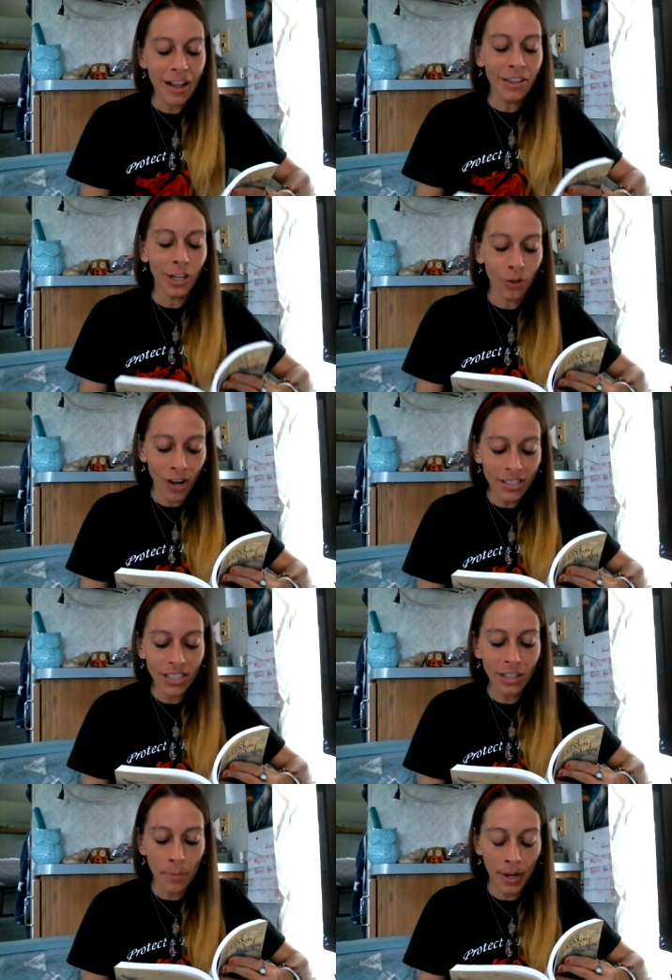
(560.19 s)
The crust
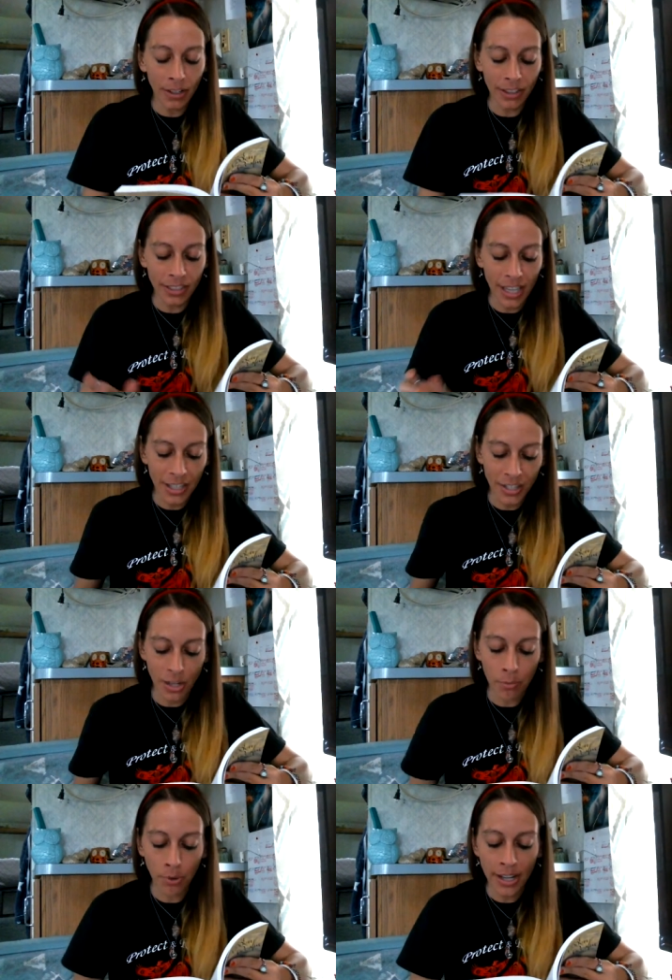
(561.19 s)
of the
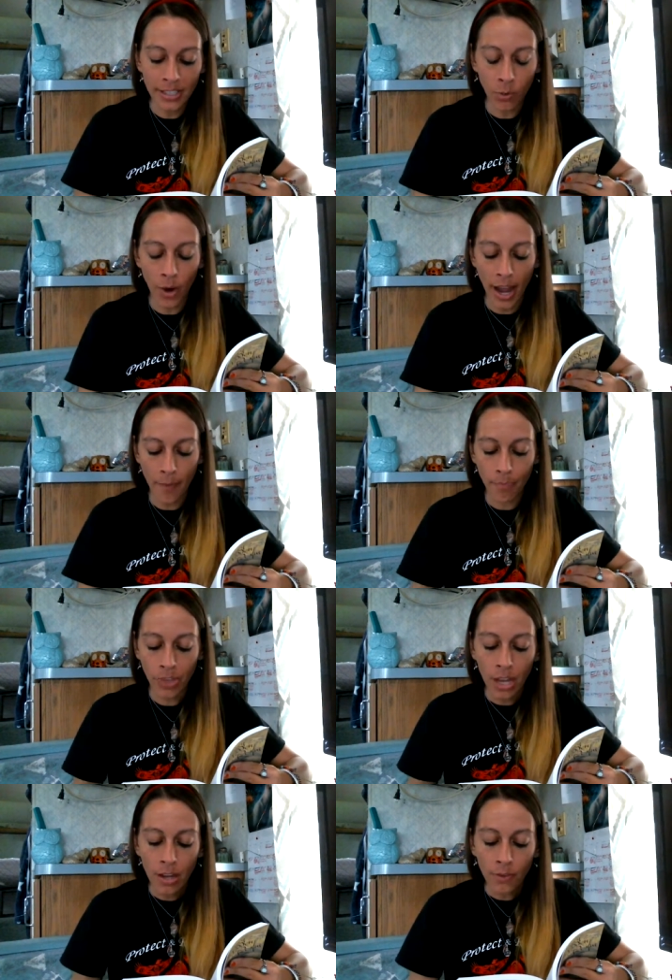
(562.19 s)
paralyzation breaks away,
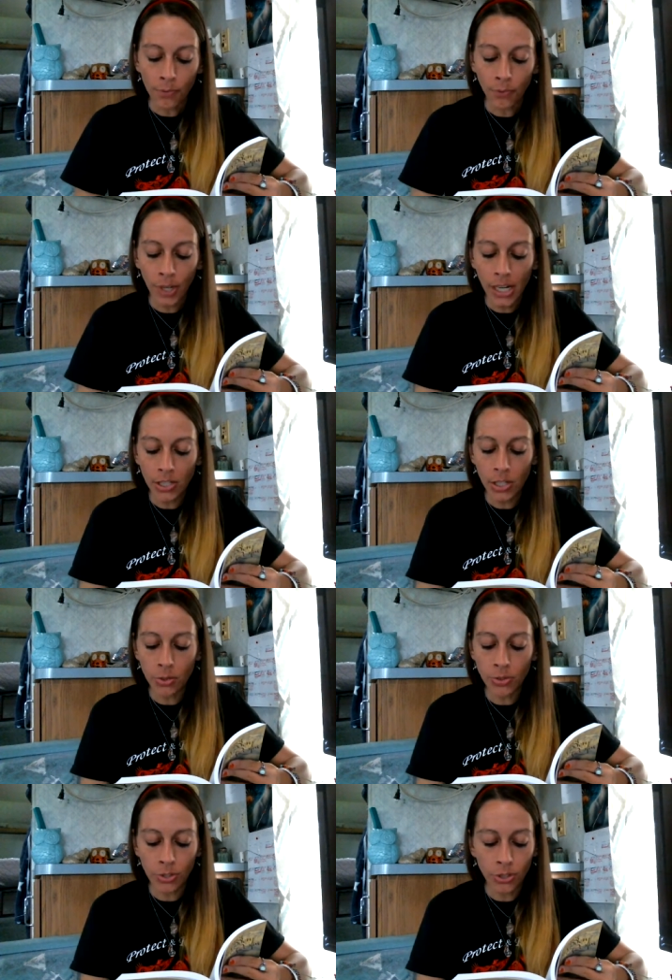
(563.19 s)
freeing
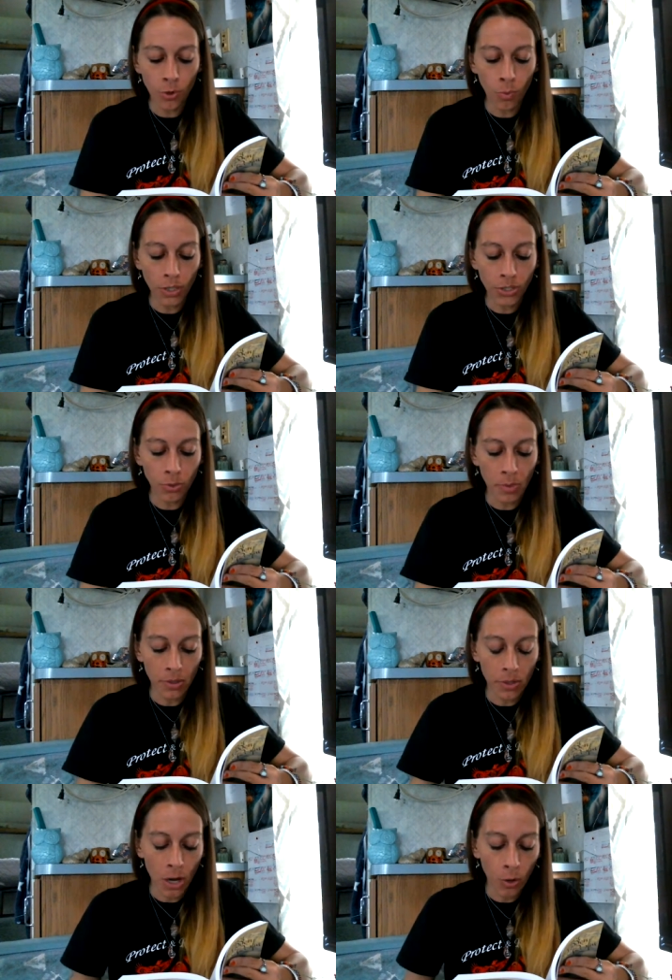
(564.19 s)
you to do what you
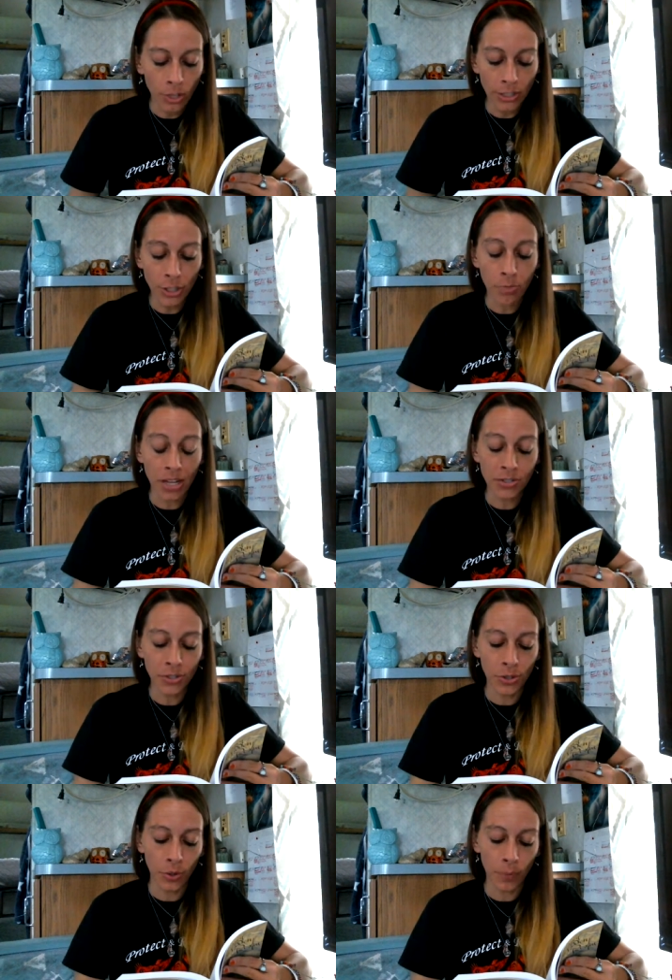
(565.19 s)
know that you must
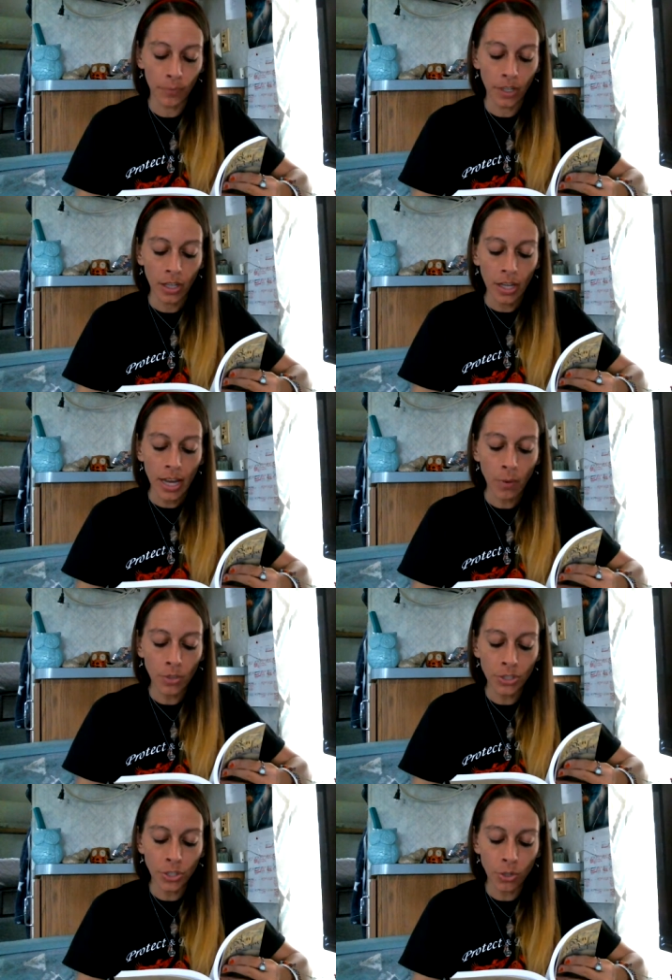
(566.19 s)
do. It
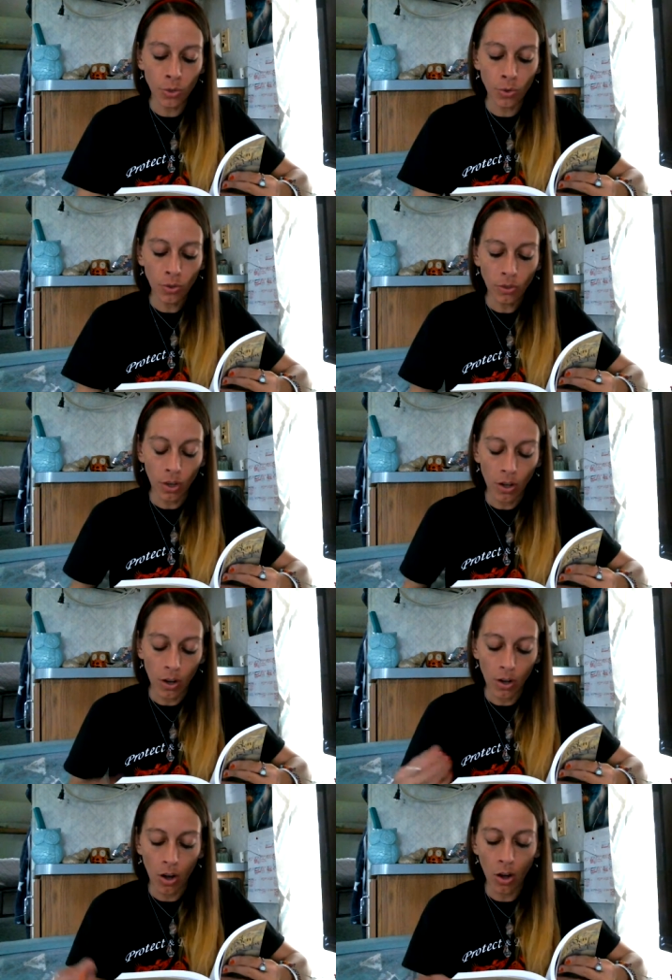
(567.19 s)
was you
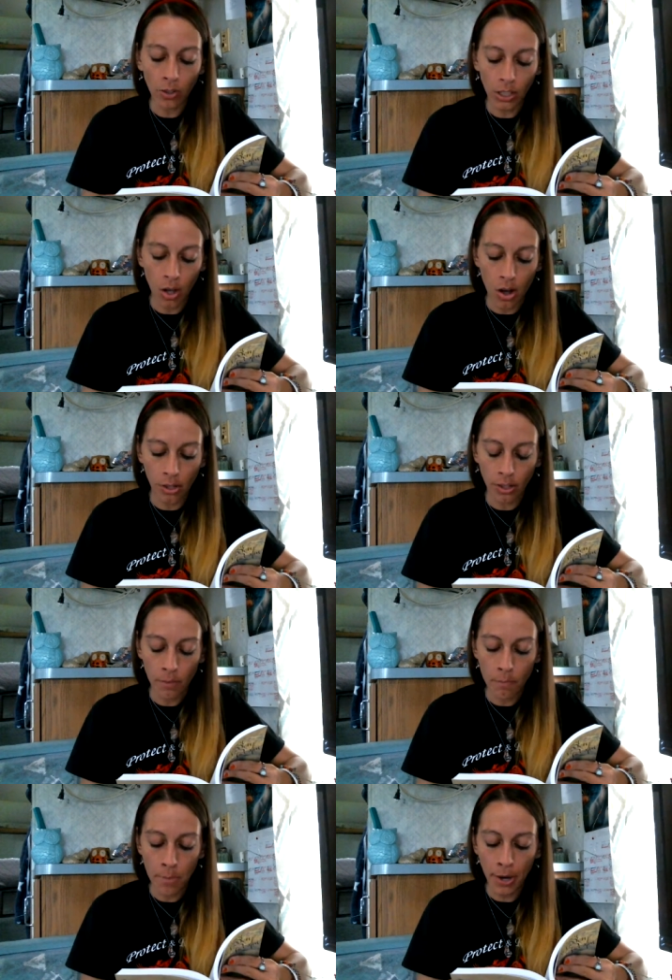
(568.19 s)
all along,
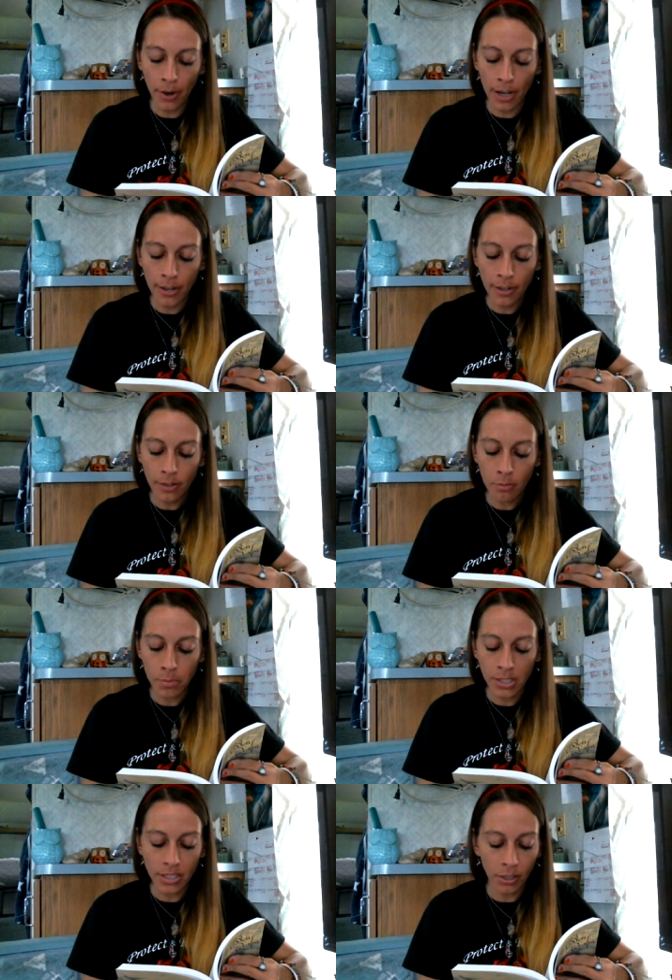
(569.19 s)
buried
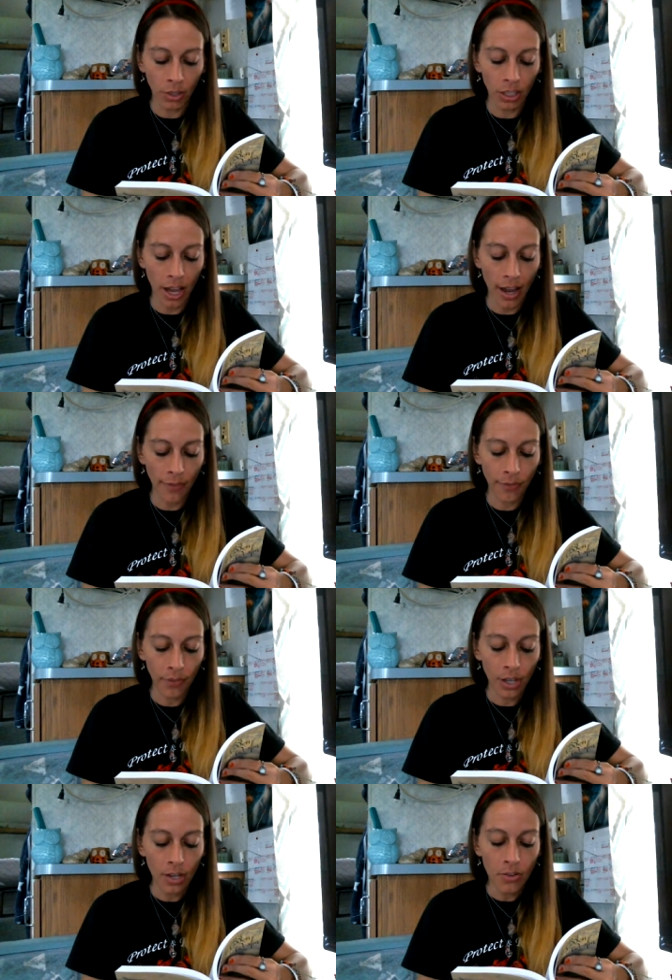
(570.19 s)
but still alive.
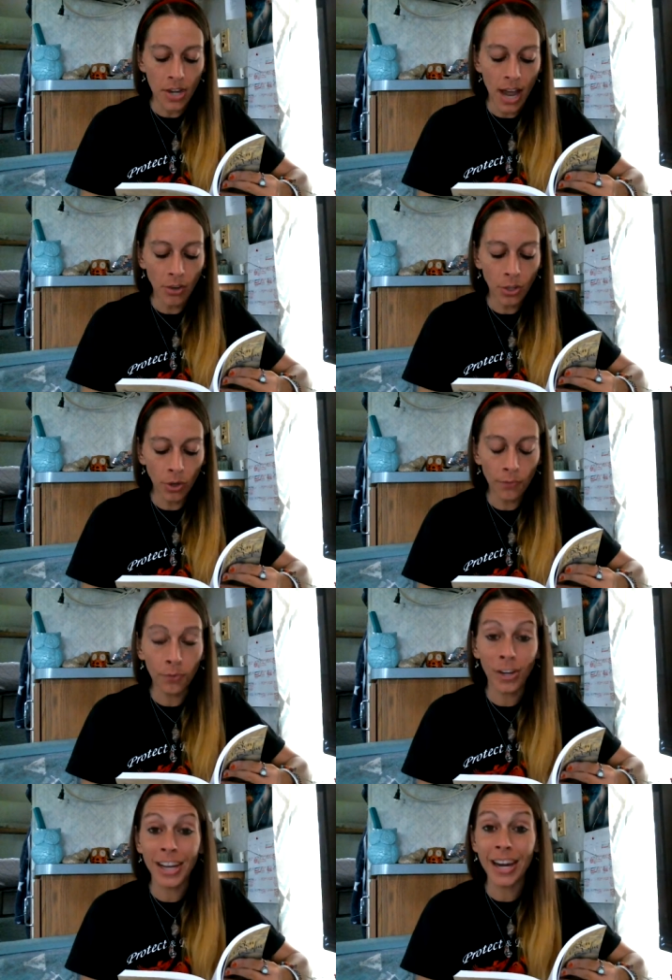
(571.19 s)
Now you are
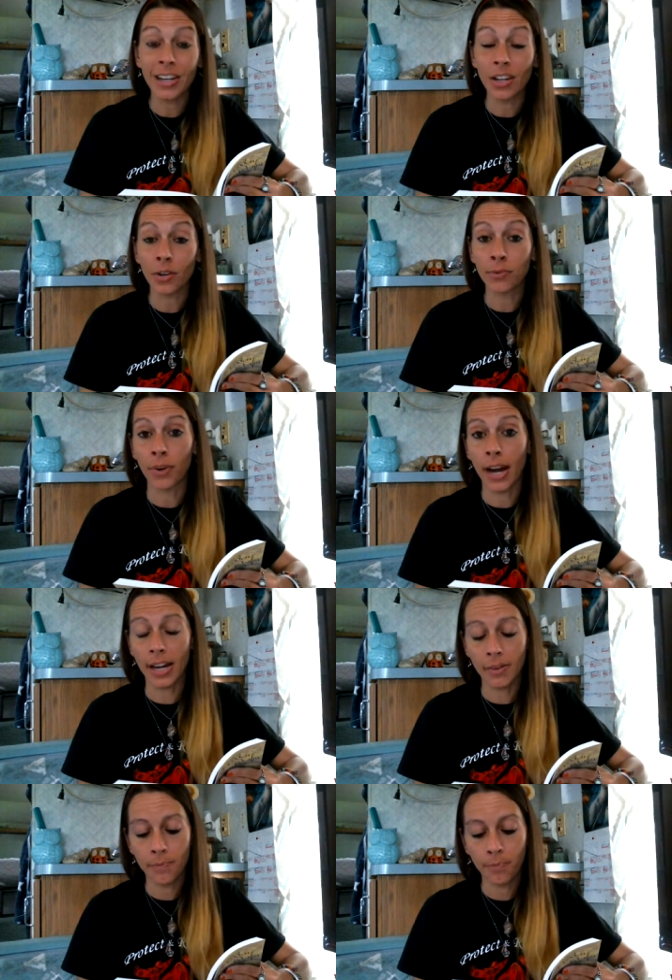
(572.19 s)
free and unafraid.